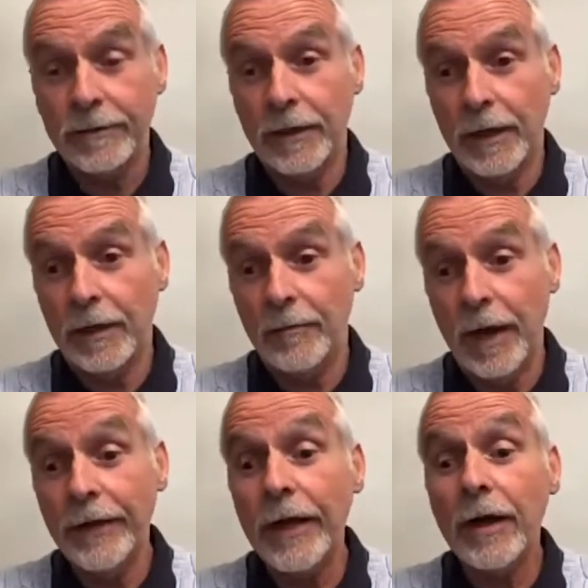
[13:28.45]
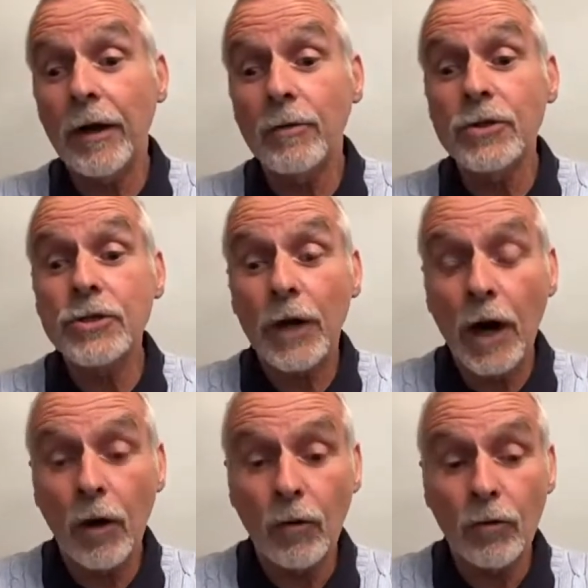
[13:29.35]
And then I was
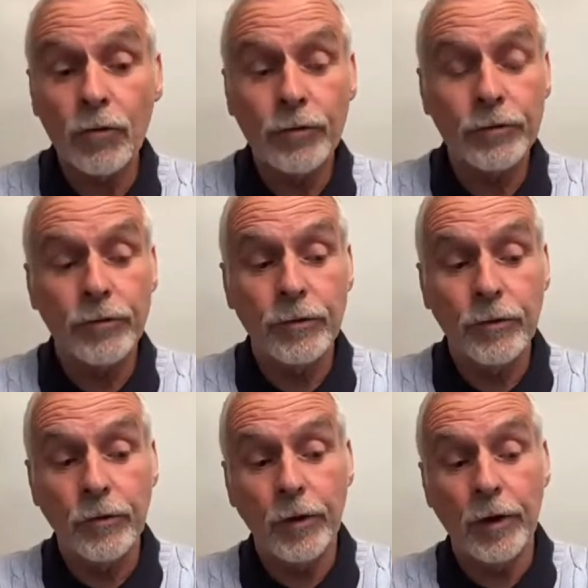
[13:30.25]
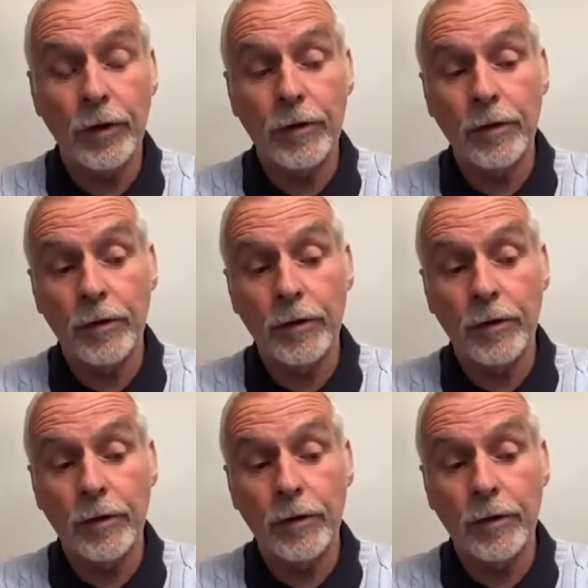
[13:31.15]
told that